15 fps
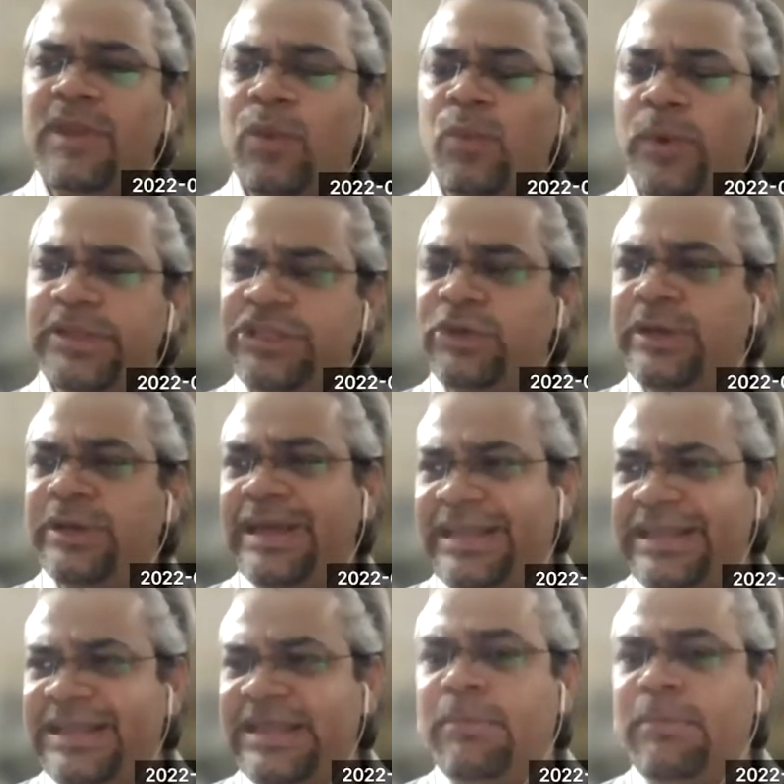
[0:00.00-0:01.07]
once you're
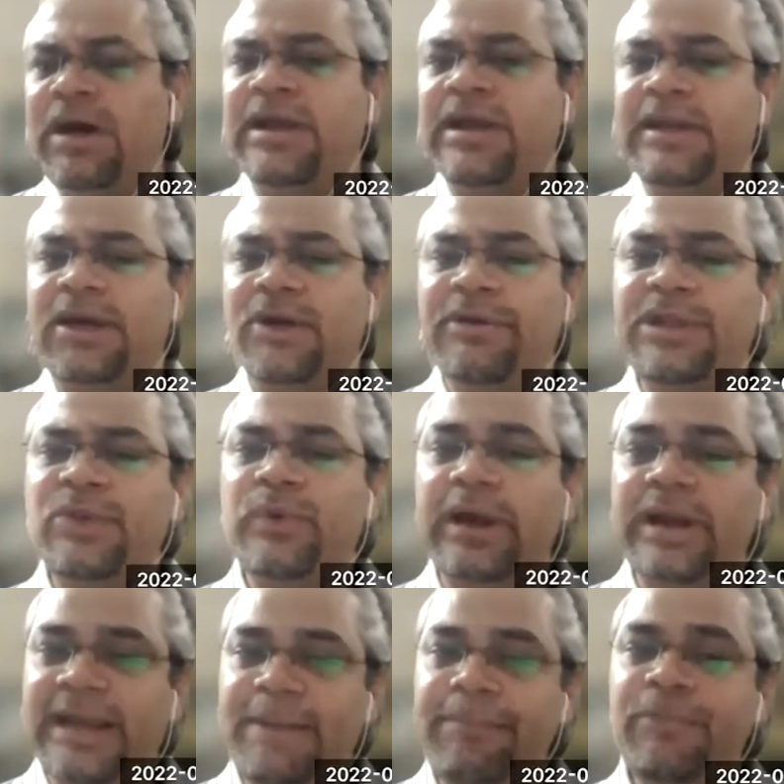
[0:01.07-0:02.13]
in the market, how do you
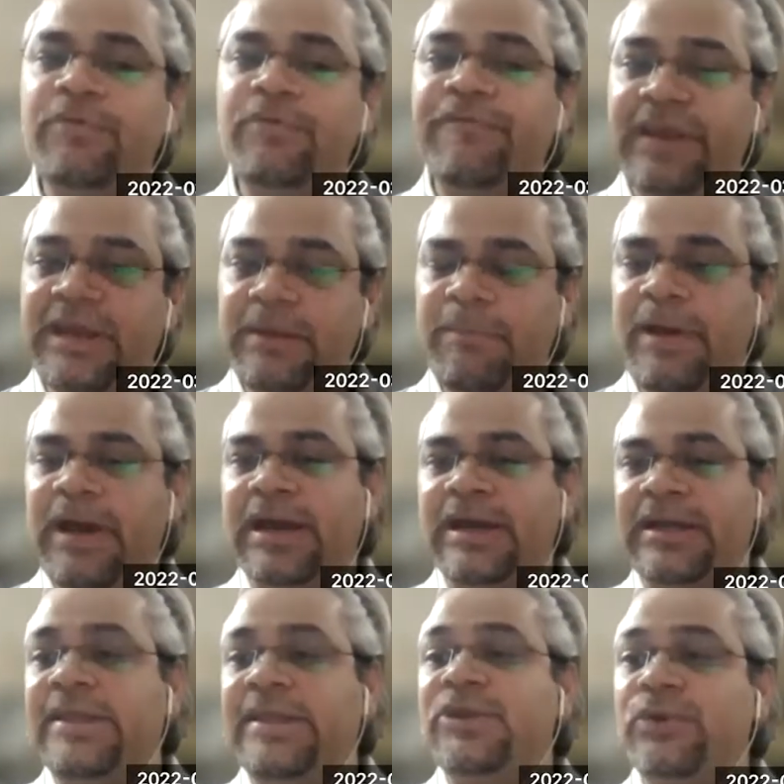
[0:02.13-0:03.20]
adapt to feedback
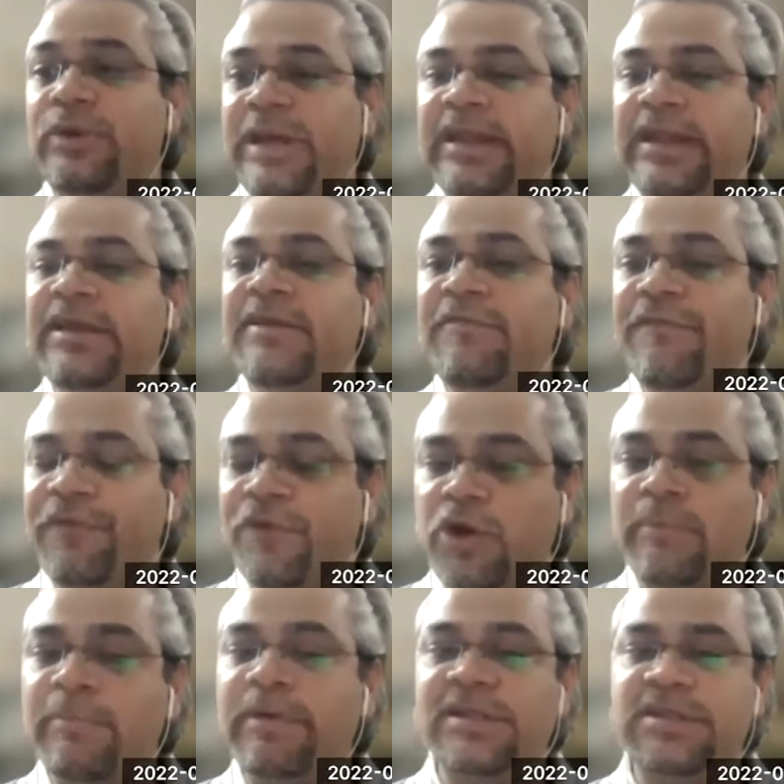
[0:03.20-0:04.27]
that you're getting
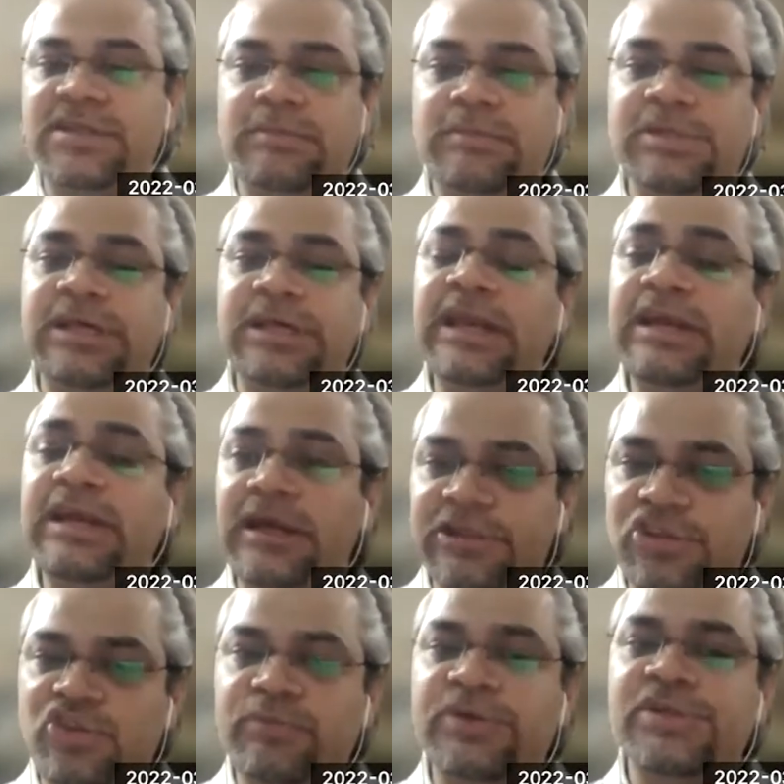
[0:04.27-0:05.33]
from customers and
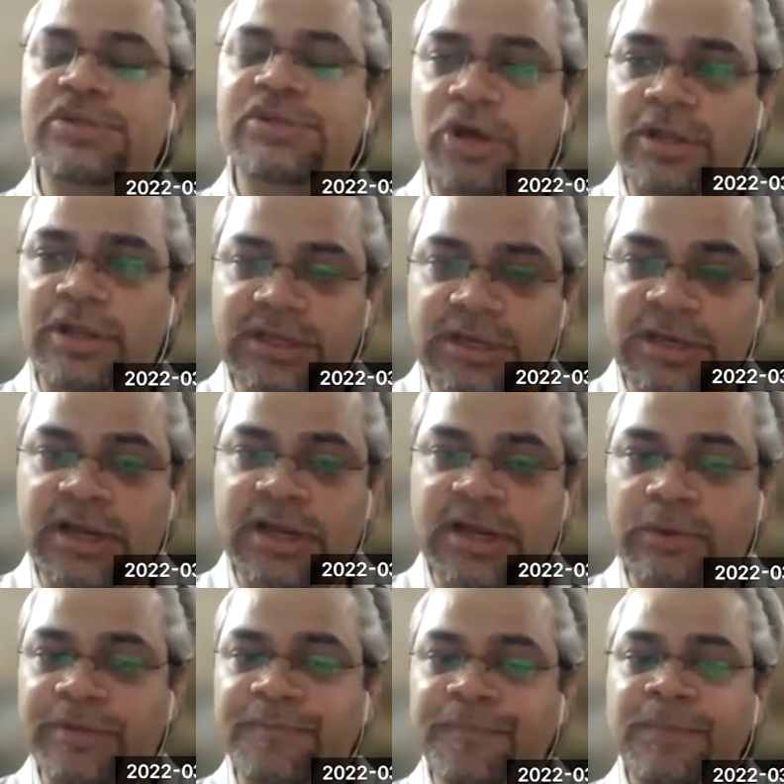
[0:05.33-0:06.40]
consumers on the
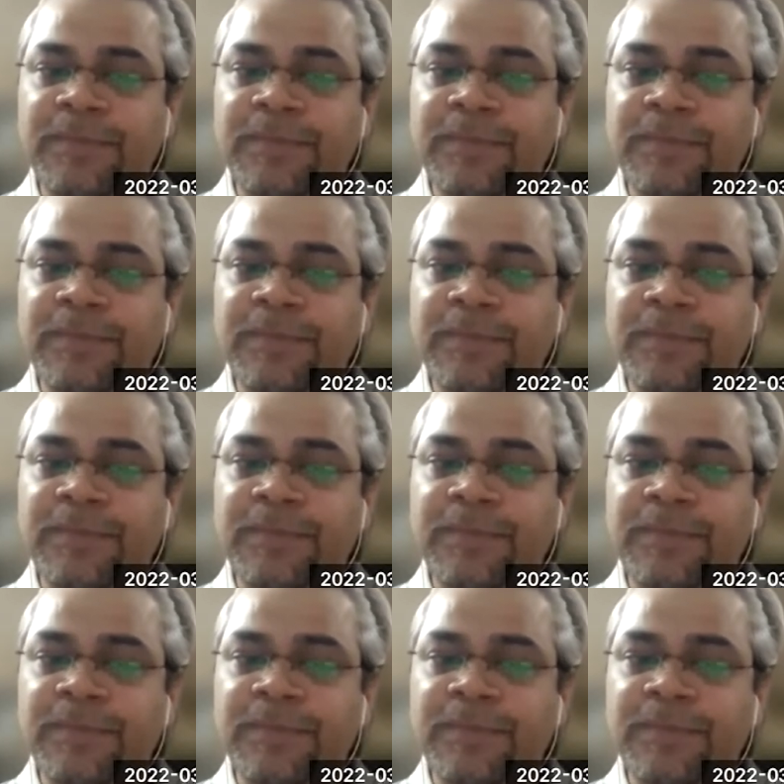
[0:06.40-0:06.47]
ground?